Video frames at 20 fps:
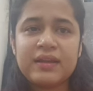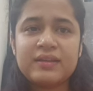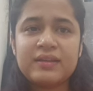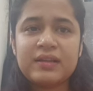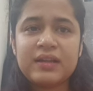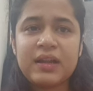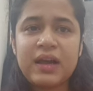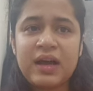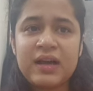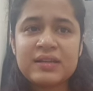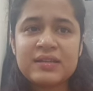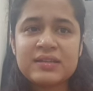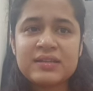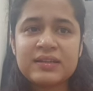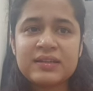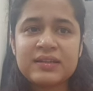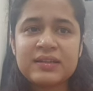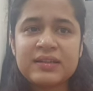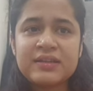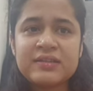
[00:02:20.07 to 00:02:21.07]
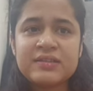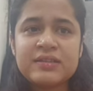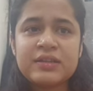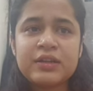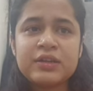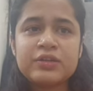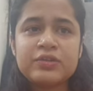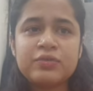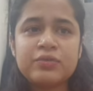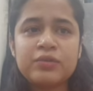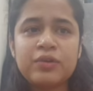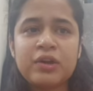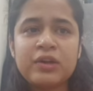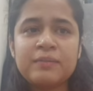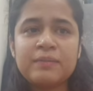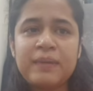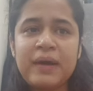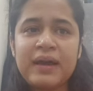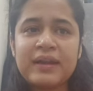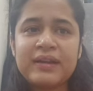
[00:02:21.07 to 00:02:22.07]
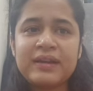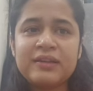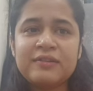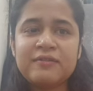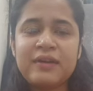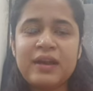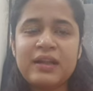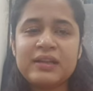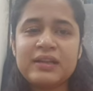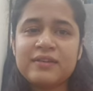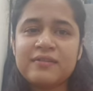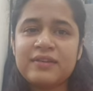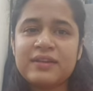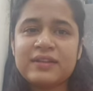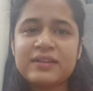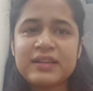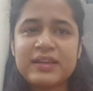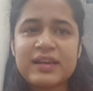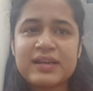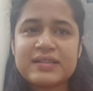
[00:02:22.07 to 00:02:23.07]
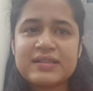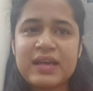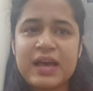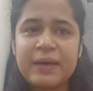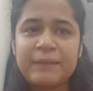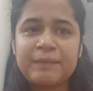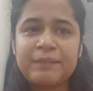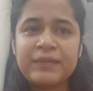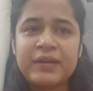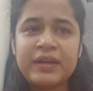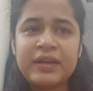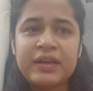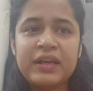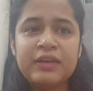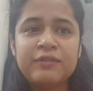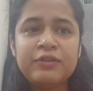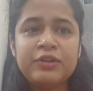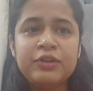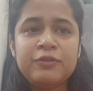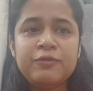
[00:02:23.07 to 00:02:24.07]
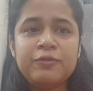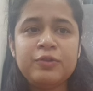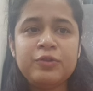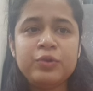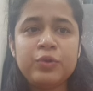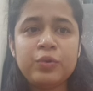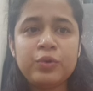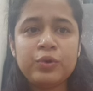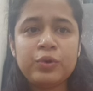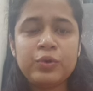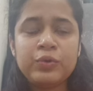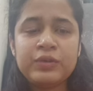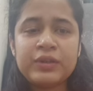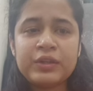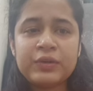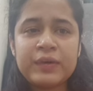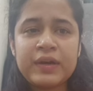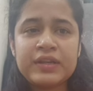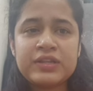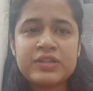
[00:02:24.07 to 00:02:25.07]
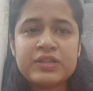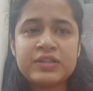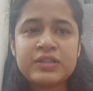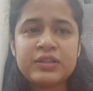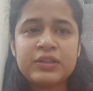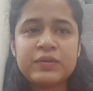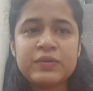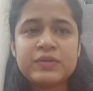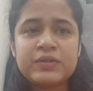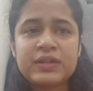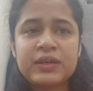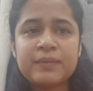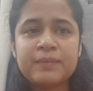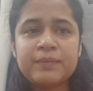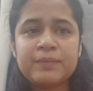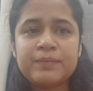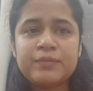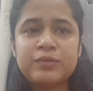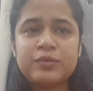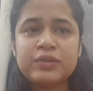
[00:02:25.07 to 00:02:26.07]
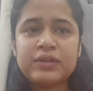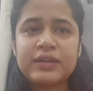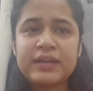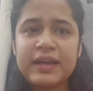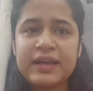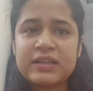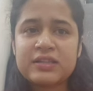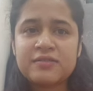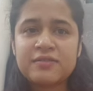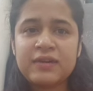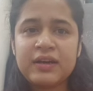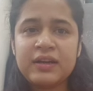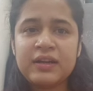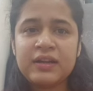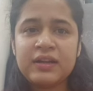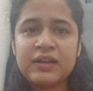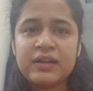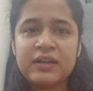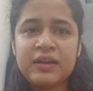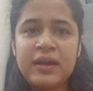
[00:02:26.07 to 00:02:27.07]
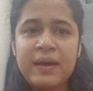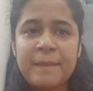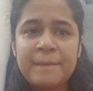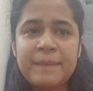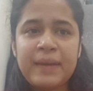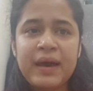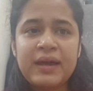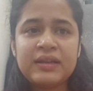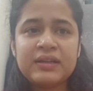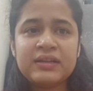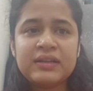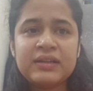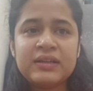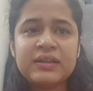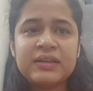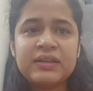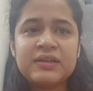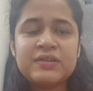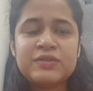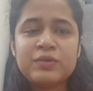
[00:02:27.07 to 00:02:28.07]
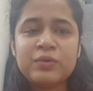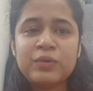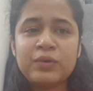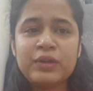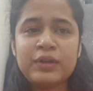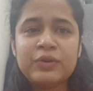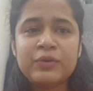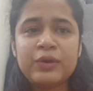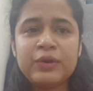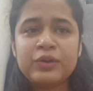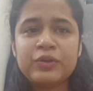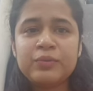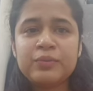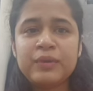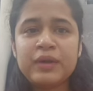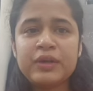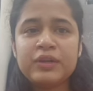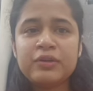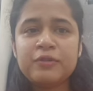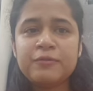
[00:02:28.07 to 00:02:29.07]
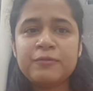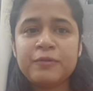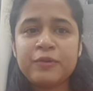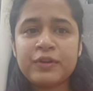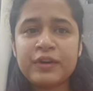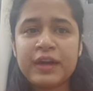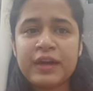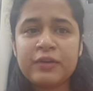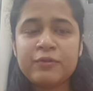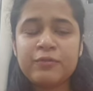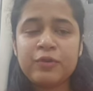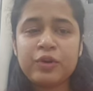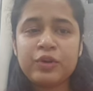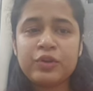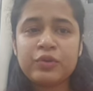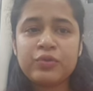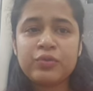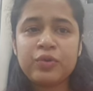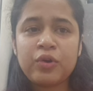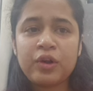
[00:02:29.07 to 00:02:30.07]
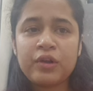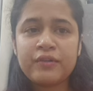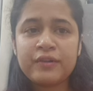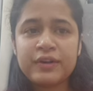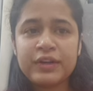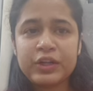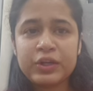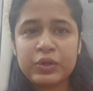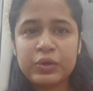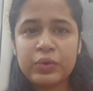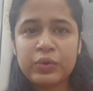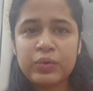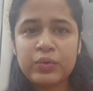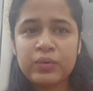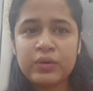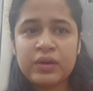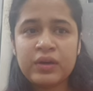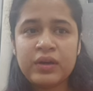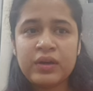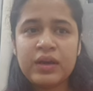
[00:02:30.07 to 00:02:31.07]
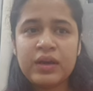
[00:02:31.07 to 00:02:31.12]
And the last thing is do not panic while giving the exam. Even if you don't know the question, you skip to the next one. Panicking is only going to make you forget what you already know.